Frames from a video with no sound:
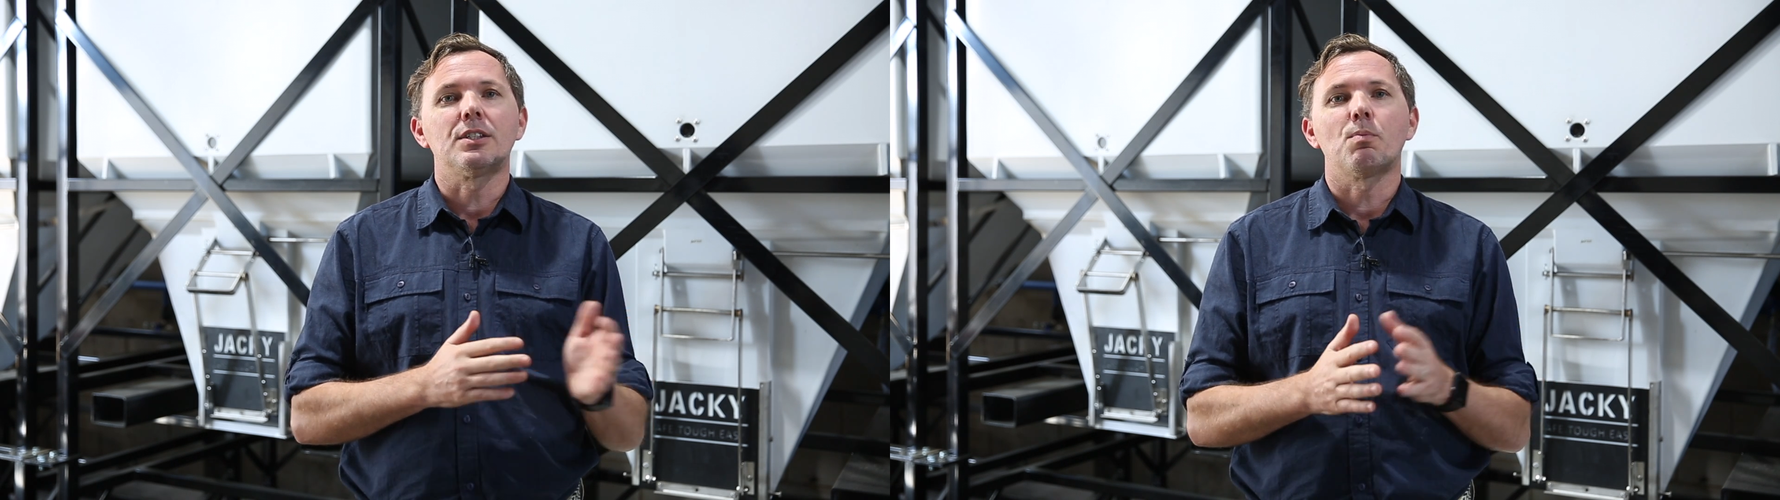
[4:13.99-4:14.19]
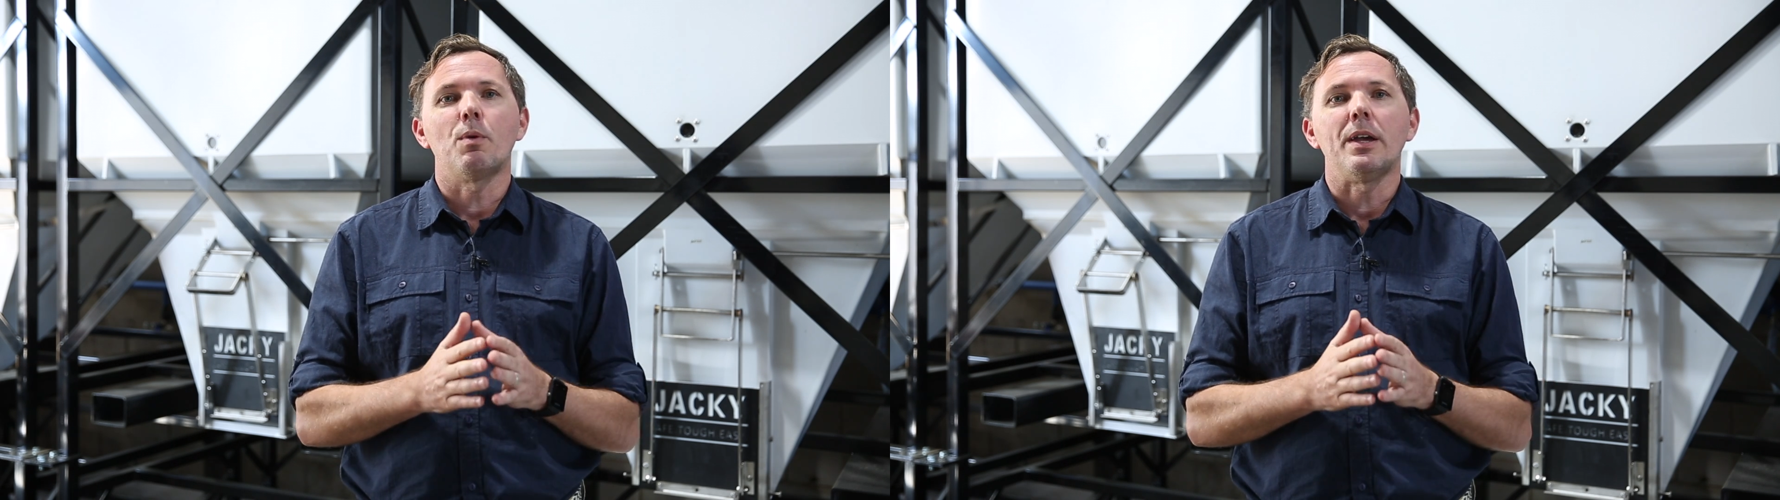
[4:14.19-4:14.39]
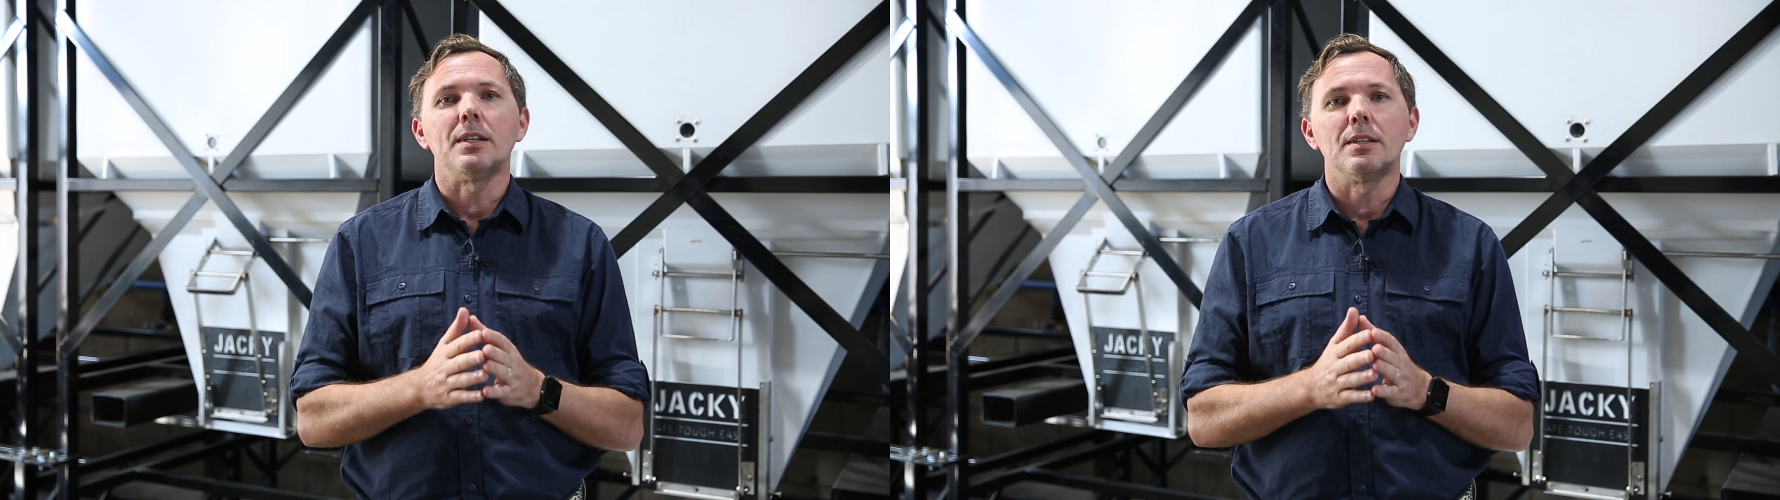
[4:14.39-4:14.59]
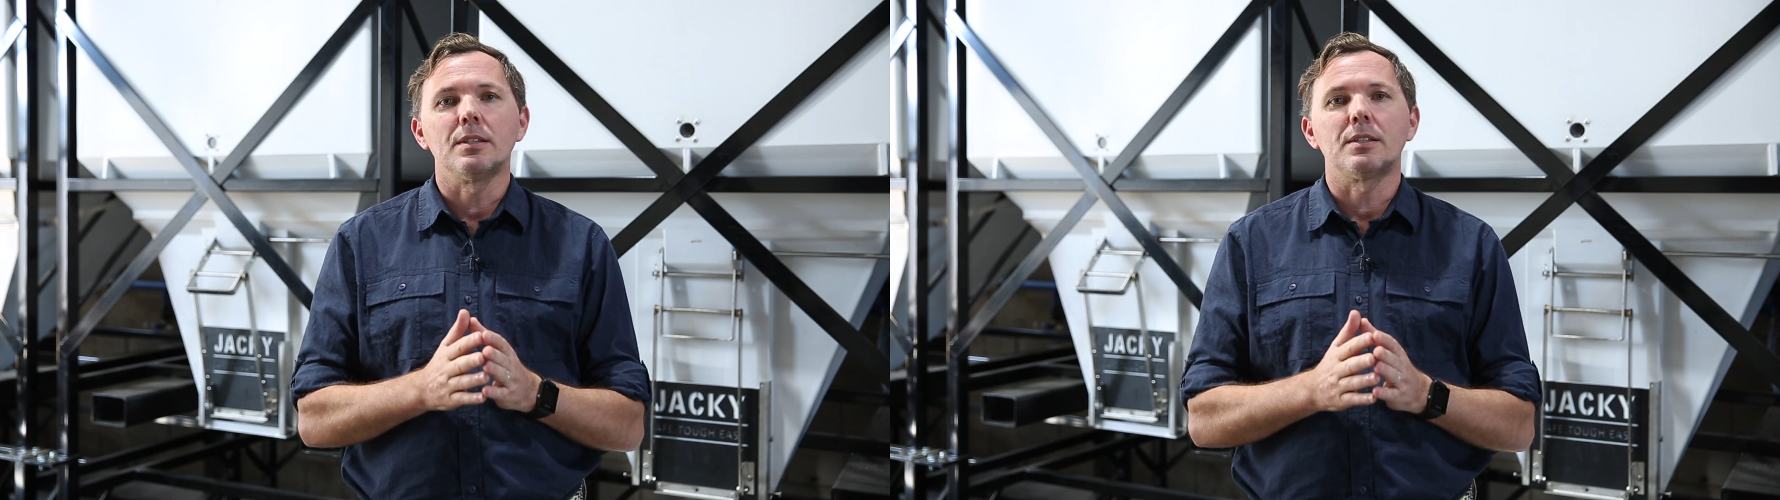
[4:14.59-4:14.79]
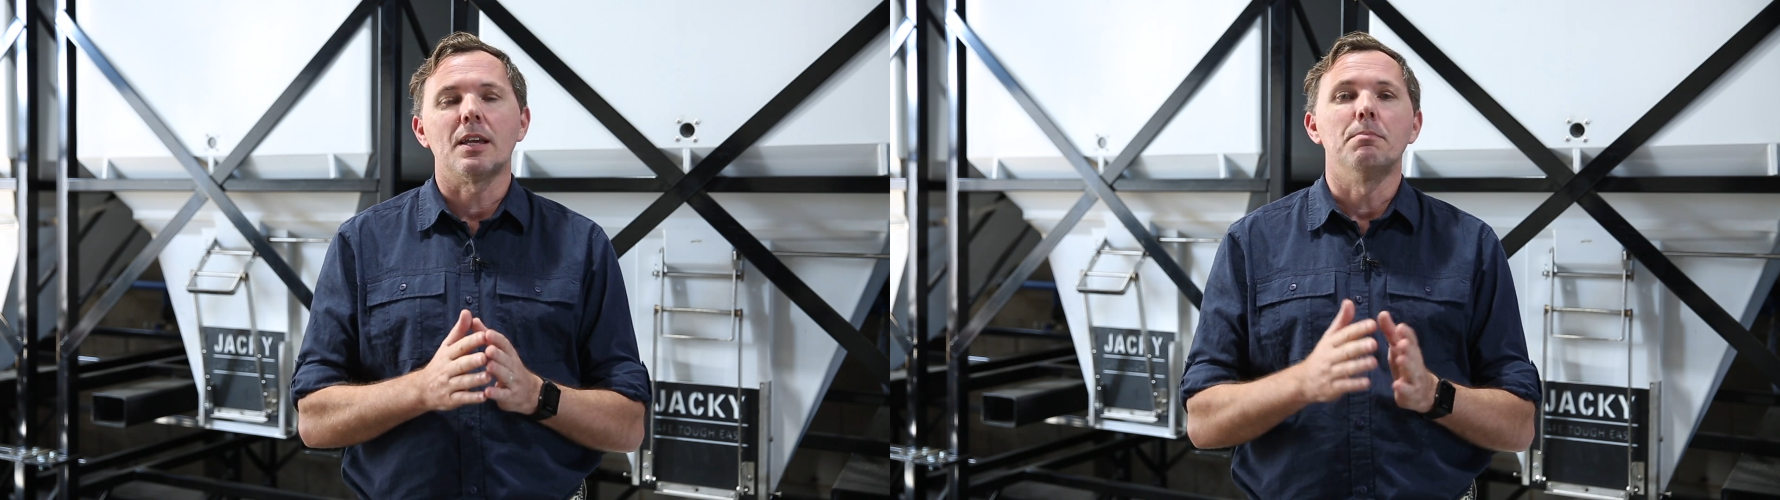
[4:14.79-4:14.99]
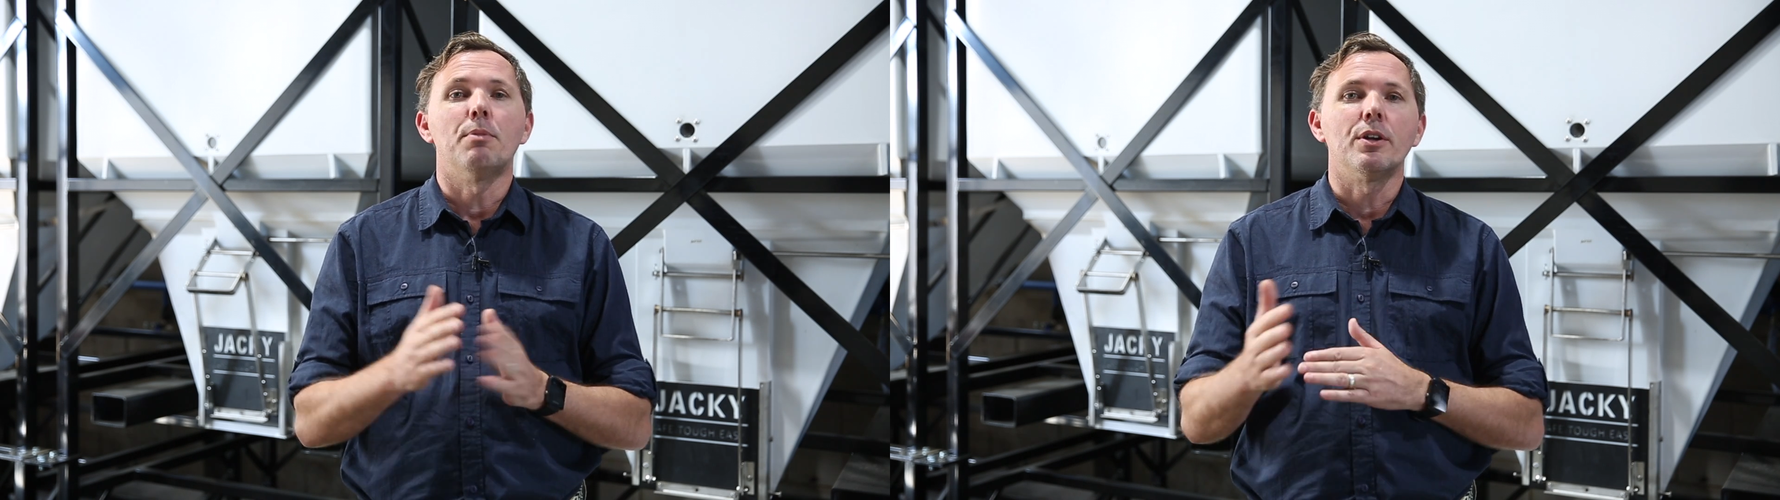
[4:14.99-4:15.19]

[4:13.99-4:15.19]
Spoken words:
sweetness and